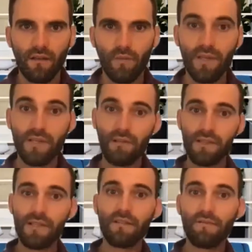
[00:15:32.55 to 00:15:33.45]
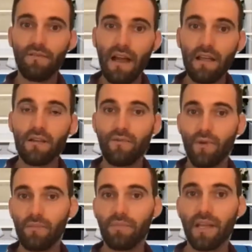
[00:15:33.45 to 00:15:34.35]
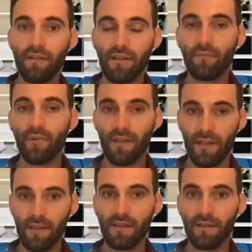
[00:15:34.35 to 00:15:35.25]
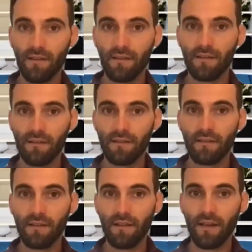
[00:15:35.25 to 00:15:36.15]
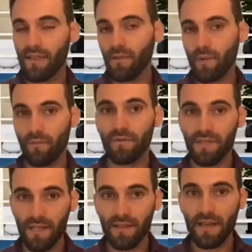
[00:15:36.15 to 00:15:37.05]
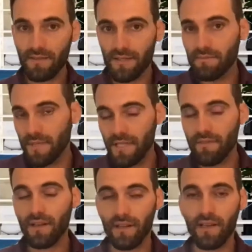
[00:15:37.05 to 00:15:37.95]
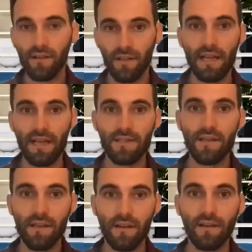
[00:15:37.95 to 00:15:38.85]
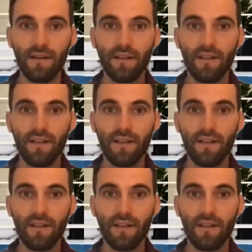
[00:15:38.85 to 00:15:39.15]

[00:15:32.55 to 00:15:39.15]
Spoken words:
We still see the value of what a planner can bring in. And I think we've seen that specifically here in the last year.